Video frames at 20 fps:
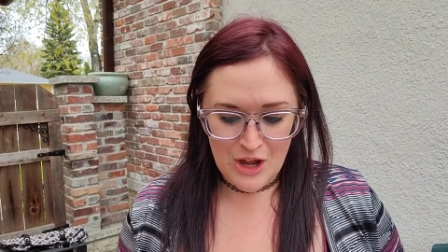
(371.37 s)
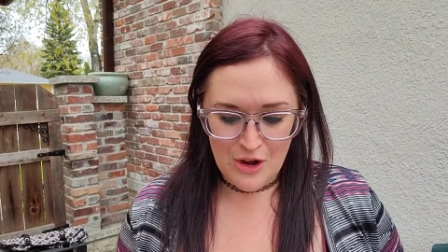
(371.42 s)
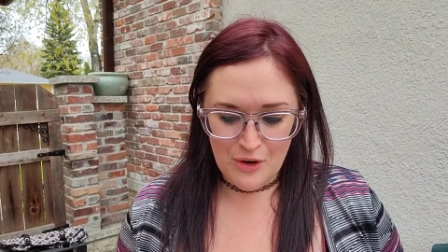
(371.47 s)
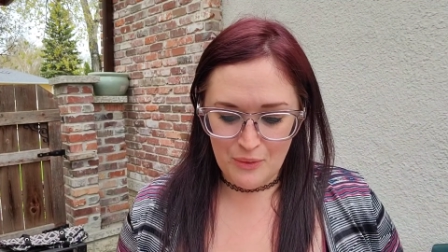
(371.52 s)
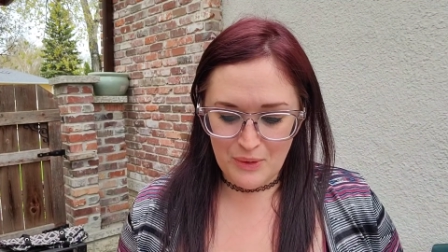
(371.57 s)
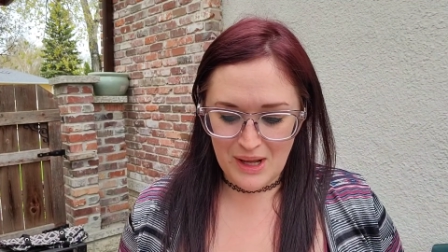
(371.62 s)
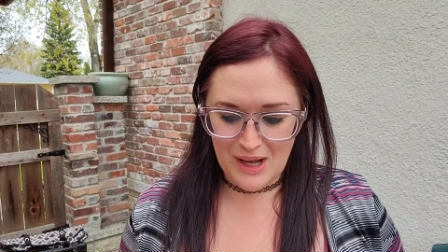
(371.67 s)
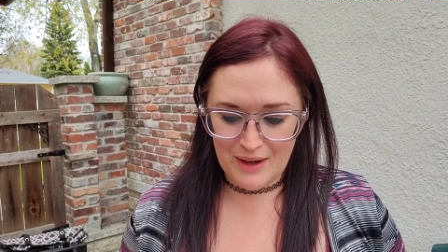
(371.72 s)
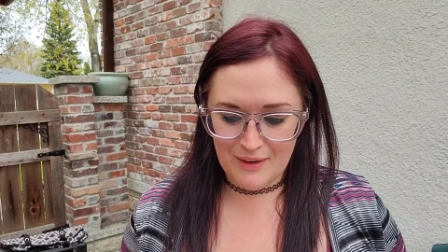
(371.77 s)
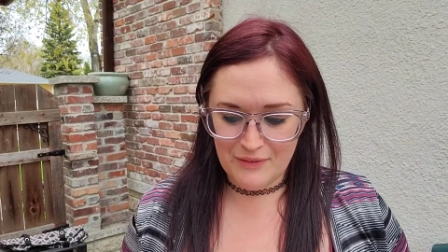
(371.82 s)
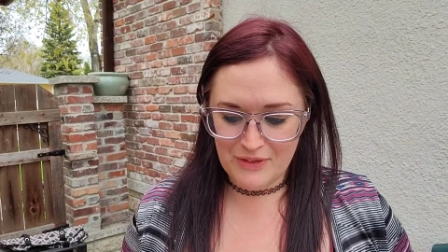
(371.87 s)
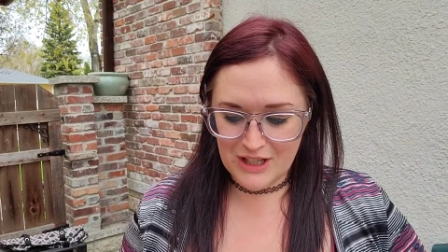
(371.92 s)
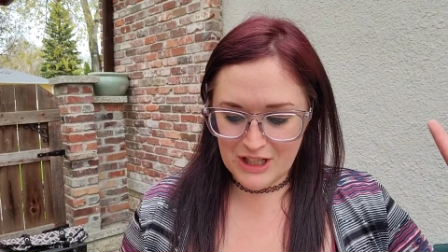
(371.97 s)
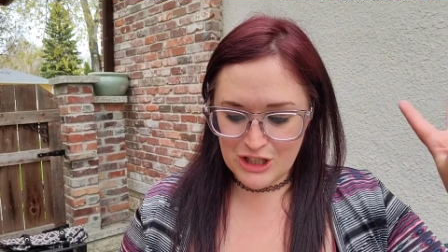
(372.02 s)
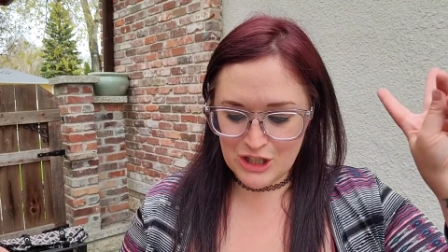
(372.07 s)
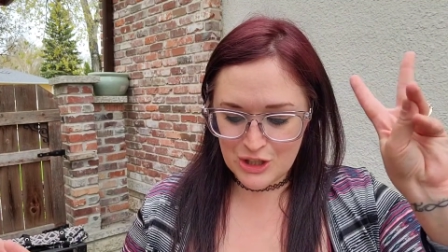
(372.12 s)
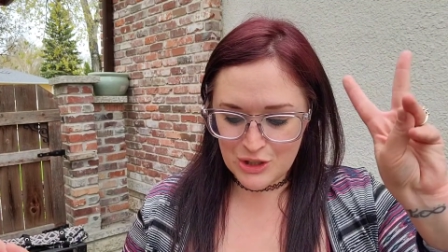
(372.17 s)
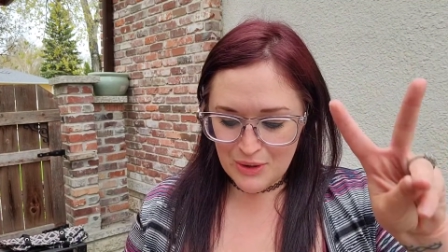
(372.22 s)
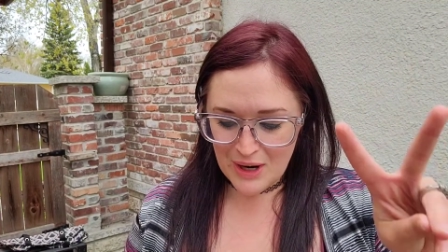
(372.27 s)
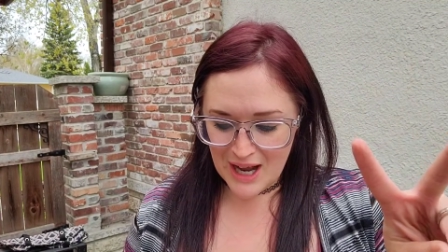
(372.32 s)
We have the
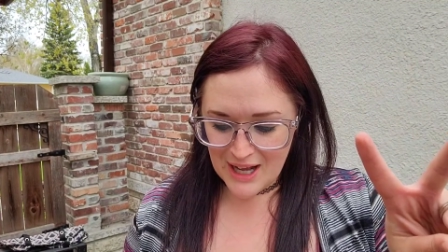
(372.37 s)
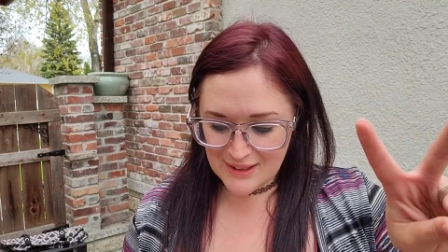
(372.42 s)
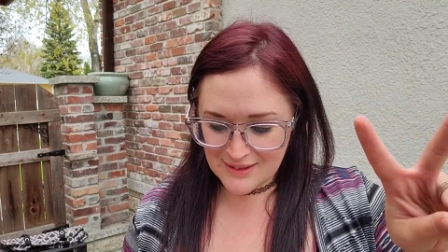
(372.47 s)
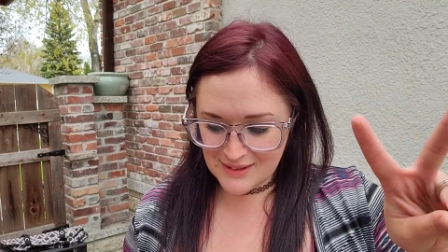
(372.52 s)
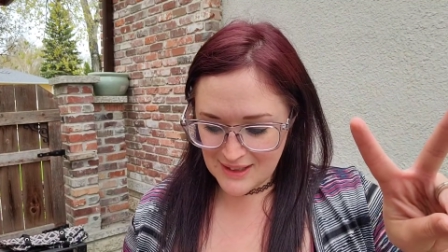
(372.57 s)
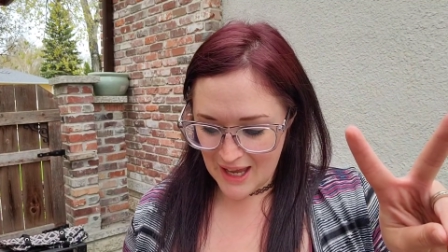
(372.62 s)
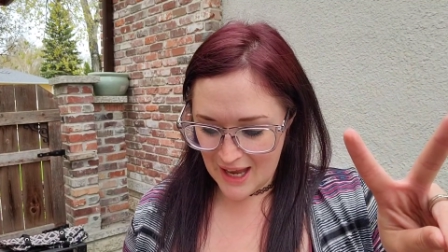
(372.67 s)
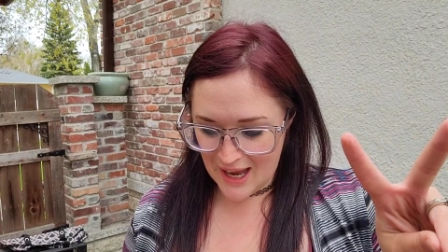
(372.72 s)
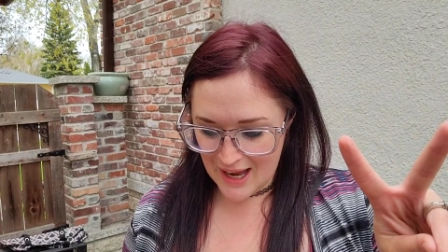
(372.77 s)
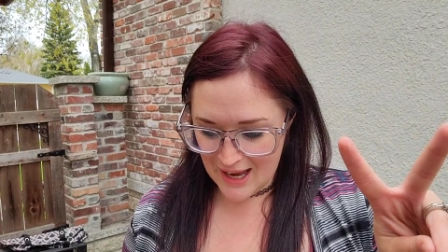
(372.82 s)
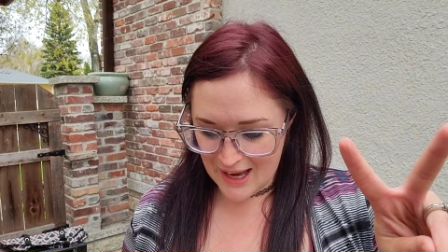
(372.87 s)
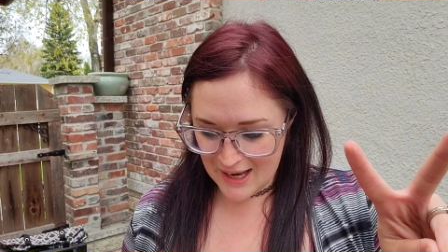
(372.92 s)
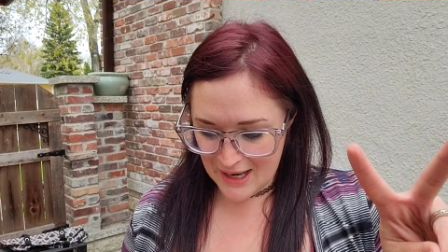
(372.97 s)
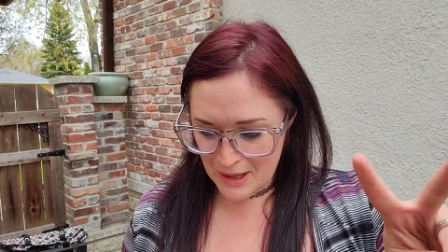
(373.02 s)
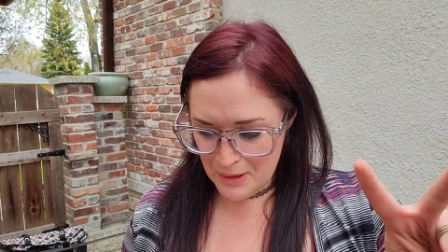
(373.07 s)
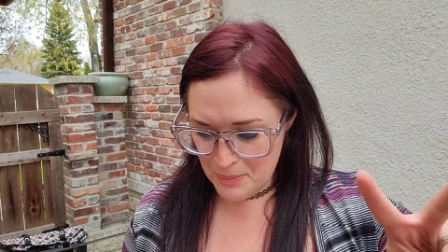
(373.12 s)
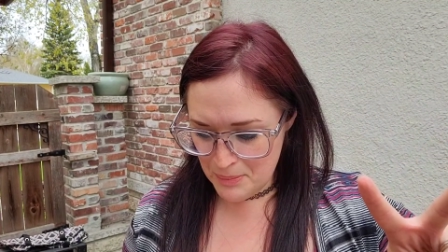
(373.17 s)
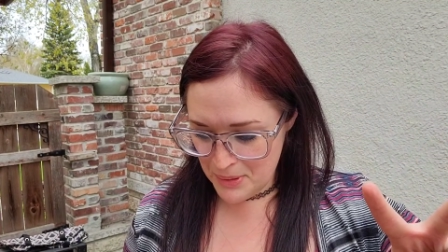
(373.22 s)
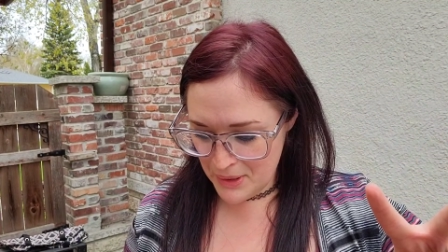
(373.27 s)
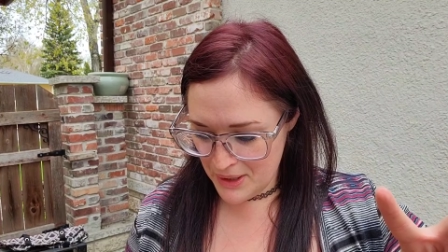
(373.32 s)
two
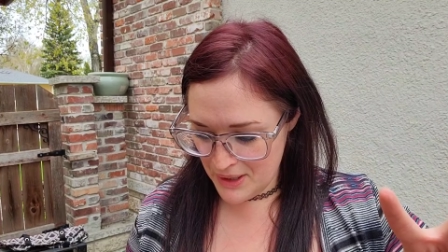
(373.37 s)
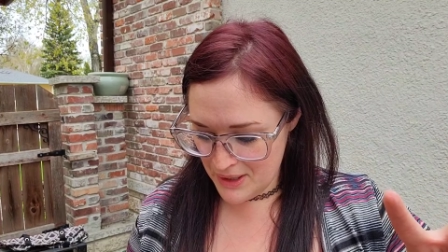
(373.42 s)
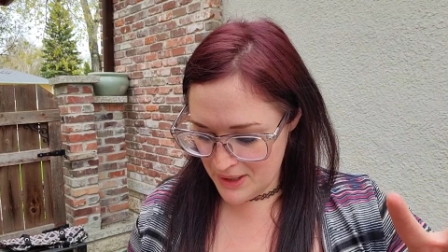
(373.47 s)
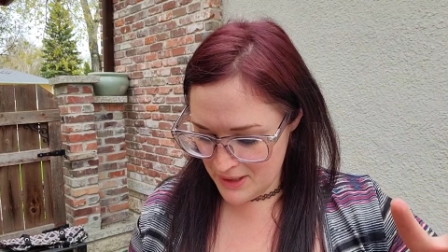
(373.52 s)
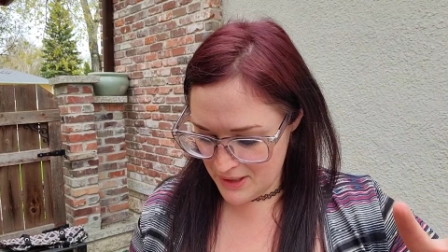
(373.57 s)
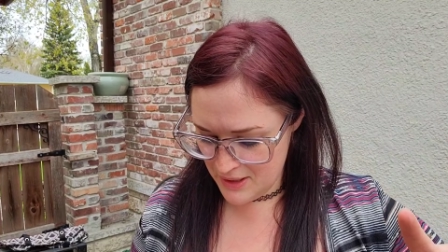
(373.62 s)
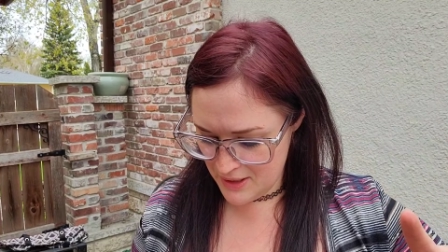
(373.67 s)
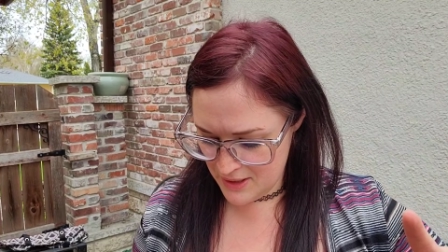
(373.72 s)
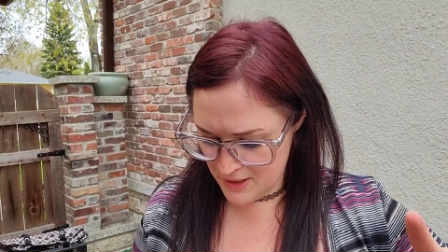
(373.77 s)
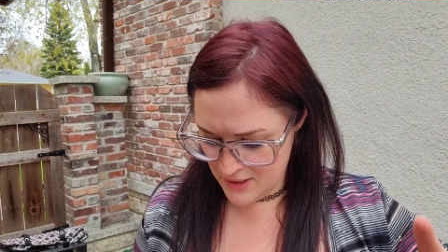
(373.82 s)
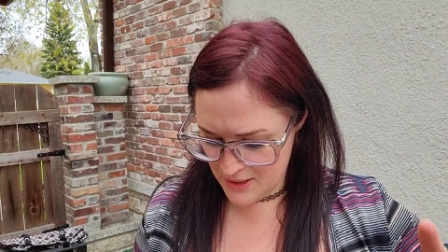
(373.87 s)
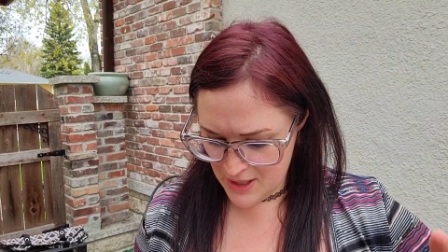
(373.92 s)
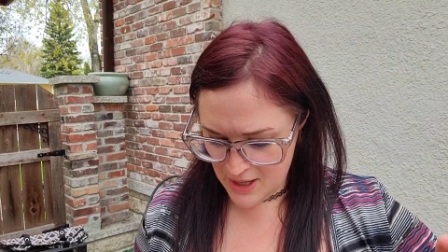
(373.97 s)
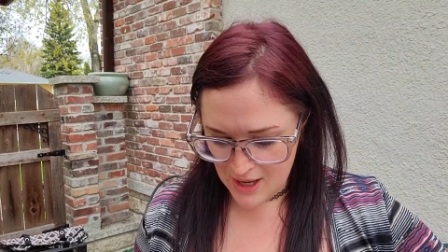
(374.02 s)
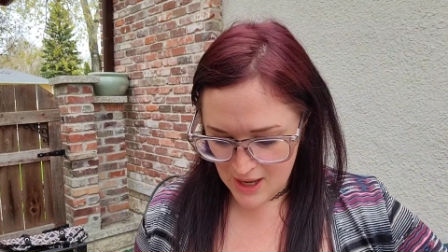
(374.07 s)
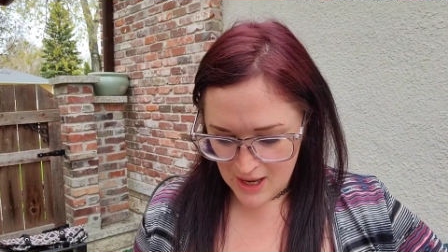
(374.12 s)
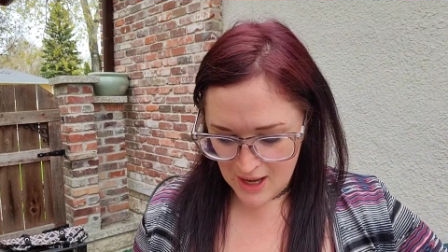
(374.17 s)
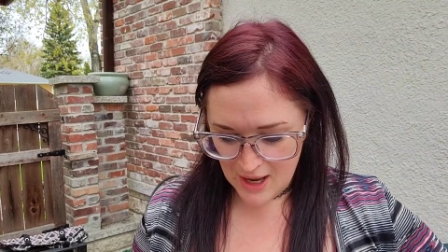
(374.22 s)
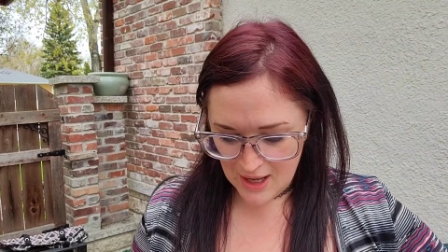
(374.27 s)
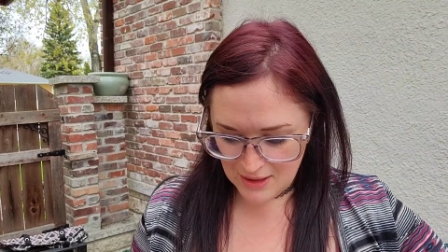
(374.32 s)
Haskap.
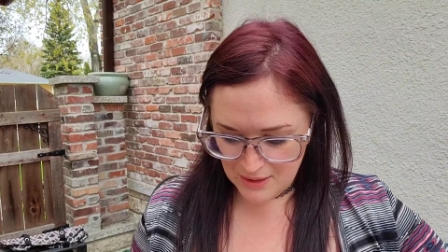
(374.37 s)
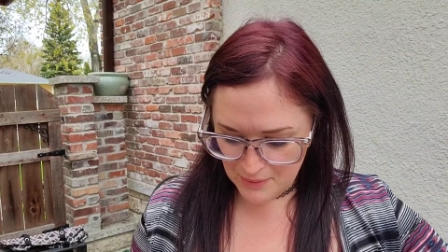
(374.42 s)
And